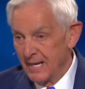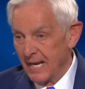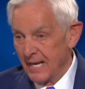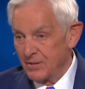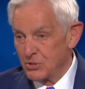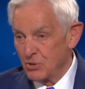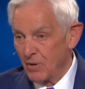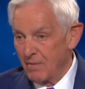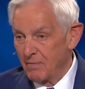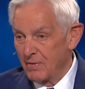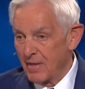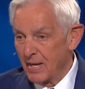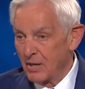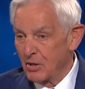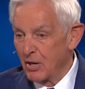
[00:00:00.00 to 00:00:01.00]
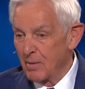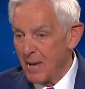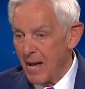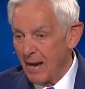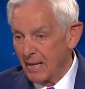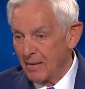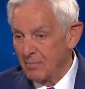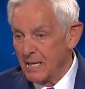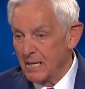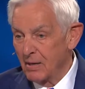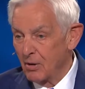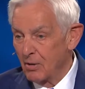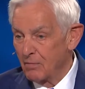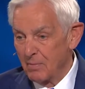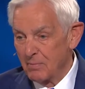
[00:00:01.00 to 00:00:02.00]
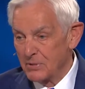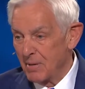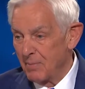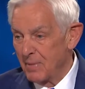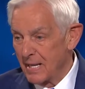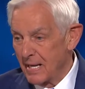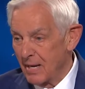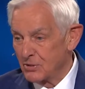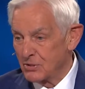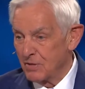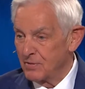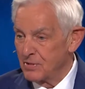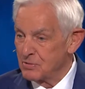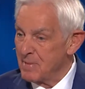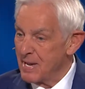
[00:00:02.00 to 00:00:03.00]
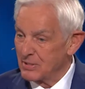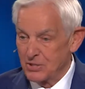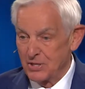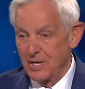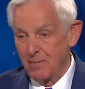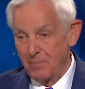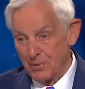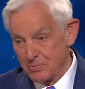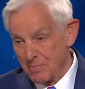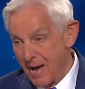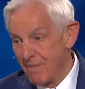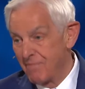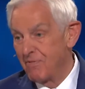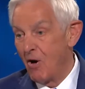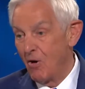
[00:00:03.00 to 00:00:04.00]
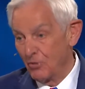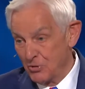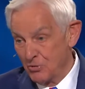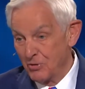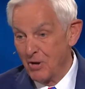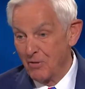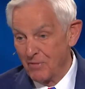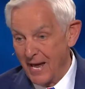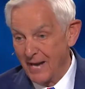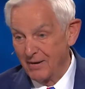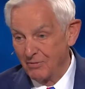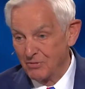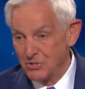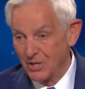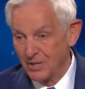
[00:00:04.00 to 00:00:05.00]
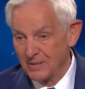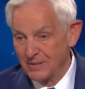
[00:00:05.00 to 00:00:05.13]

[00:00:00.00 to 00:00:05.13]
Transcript: And so everything about him, he learned from somebody else. If he's messing up, it's my fault. You know that, don't you?